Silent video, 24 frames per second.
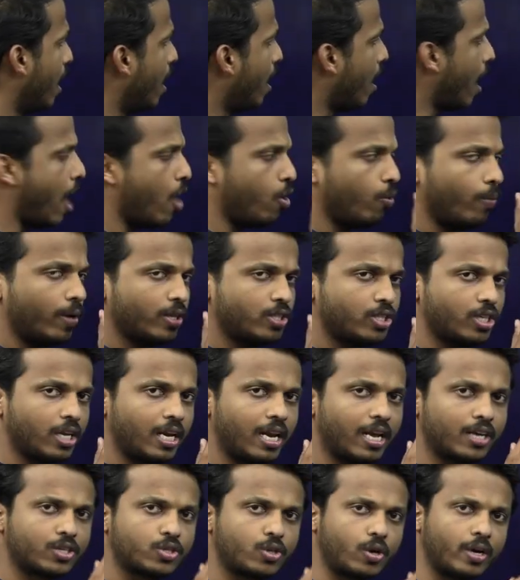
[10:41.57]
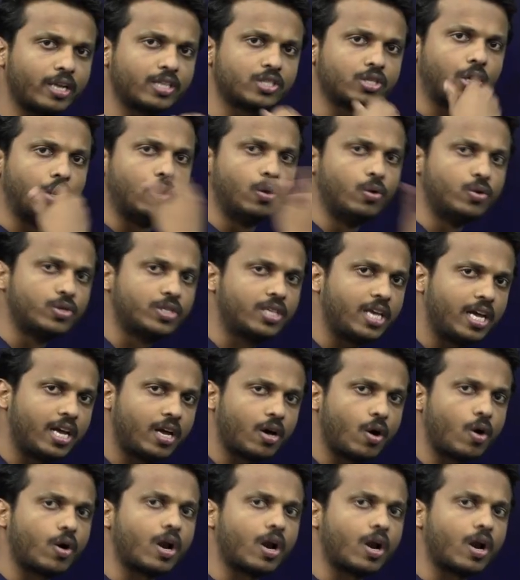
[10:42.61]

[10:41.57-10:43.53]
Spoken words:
how much electron it's losing